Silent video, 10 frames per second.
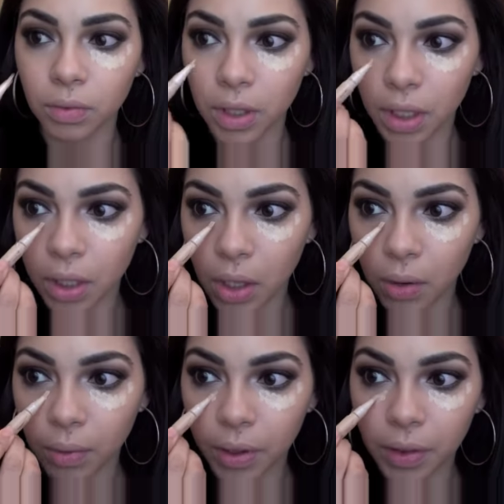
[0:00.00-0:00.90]
really
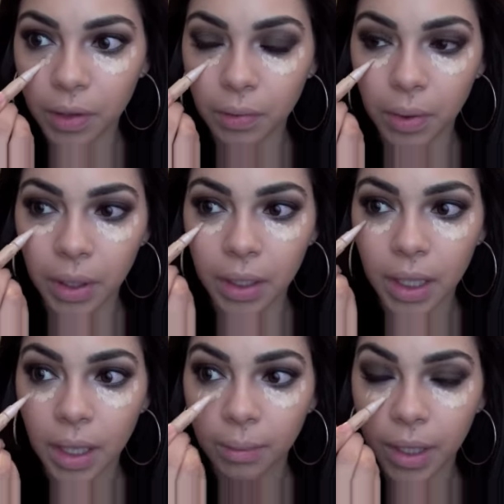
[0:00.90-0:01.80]
low with this one
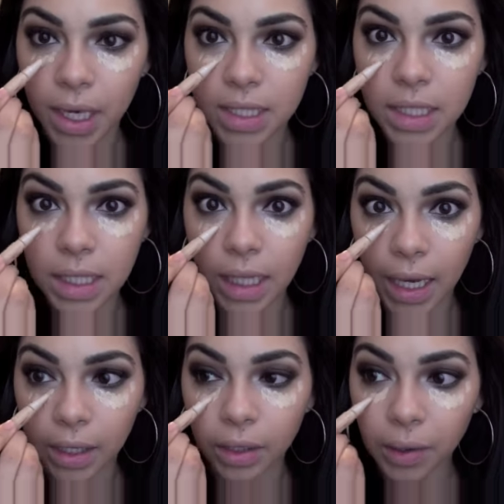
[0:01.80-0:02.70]
because it's
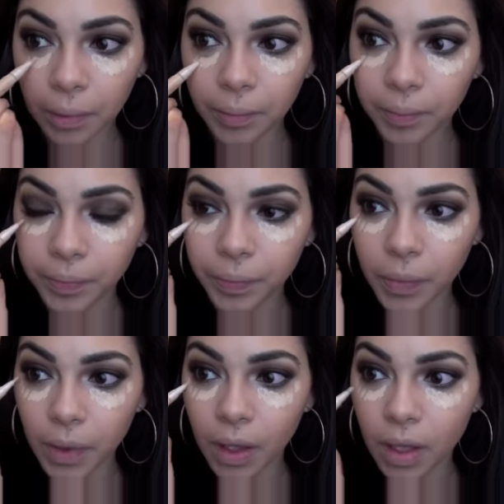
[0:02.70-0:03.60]
lighter.
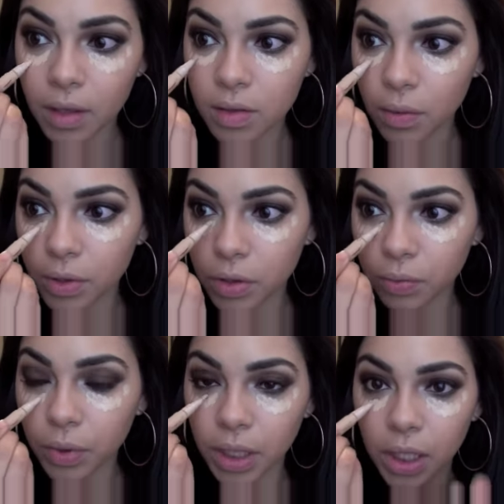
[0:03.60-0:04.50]
So it's
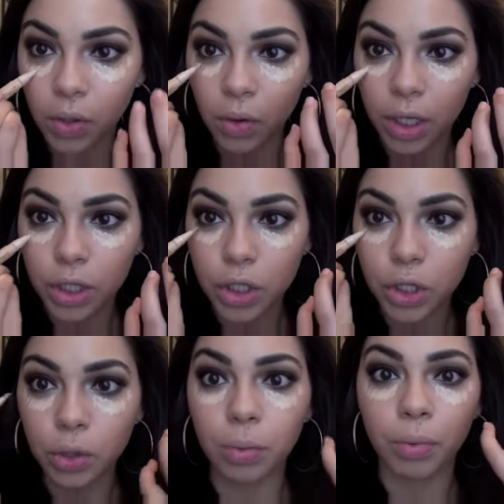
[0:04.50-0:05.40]
really going
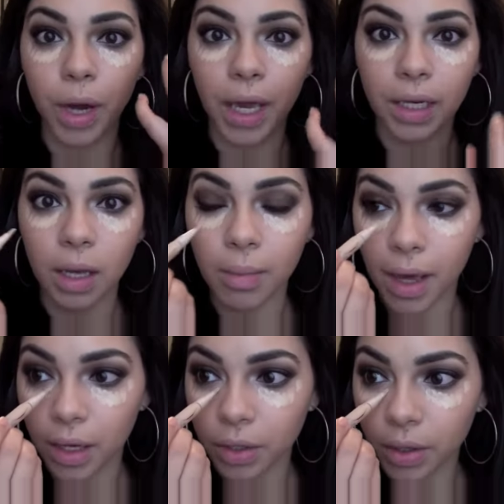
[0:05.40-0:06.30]
to brighten up
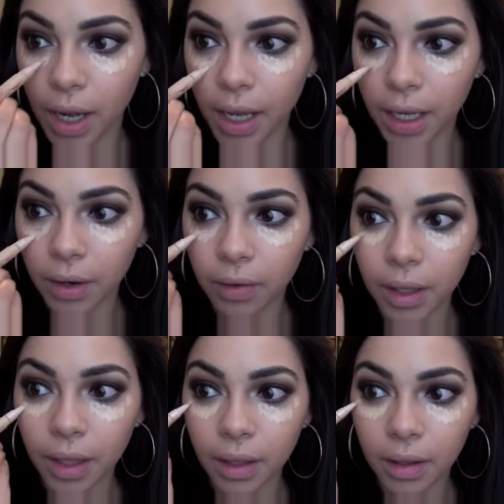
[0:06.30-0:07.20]
my under eye
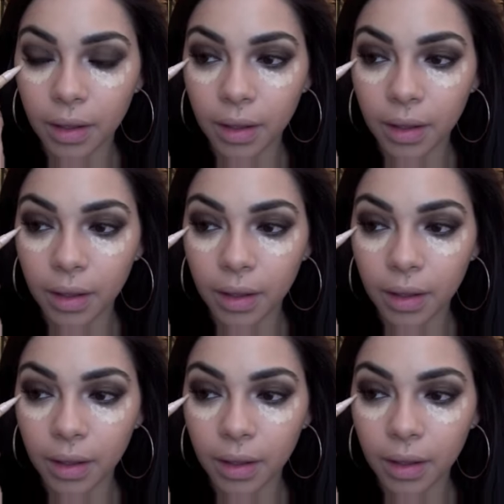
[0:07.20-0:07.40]
area.